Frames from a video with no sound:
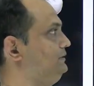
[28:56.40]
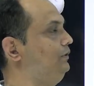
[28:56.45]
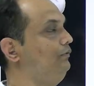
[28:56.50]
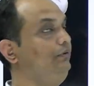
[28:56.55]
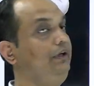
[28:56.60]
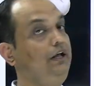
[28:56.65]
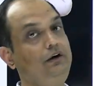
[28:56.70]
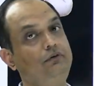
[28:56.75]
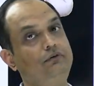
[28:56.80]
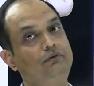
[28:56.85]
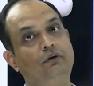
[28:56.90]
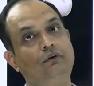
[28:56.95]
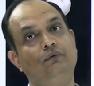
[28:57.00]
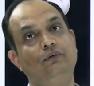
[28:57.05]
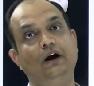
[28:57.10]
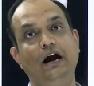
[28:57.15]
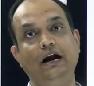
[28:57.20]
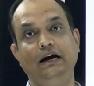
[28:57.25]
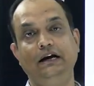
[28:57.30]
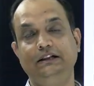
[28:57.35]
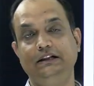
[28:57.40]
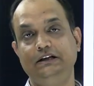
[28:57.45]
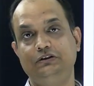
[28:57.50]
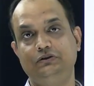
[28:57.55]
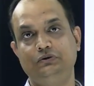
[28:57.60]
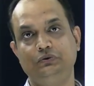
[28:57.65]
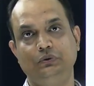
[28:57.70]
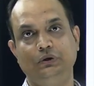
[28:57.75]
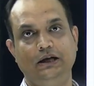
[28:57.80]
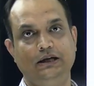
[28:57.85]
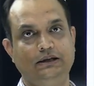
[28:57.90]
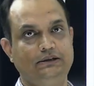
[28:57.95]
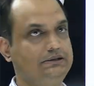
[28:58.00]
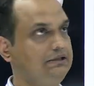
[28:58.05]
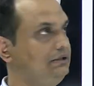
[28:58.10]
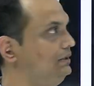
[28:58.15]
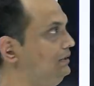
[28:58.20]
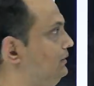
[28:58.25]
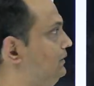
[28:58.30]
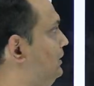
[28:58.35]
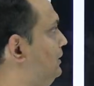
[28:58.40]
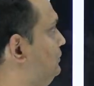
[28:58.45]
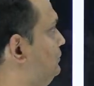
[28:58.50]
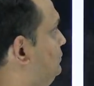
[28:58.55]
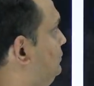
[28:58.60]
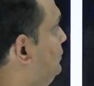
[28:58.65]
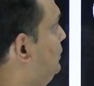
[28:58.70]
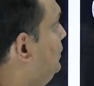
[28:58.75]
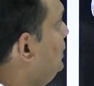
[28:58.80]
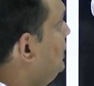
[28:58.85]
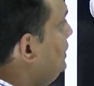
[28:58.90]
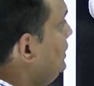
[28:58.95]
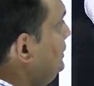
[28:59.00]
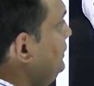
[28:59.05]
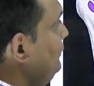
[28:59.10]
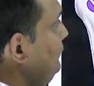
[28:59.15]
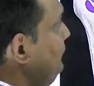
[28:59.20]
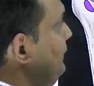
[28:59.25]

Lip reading: Now where you will find these two lines? Now the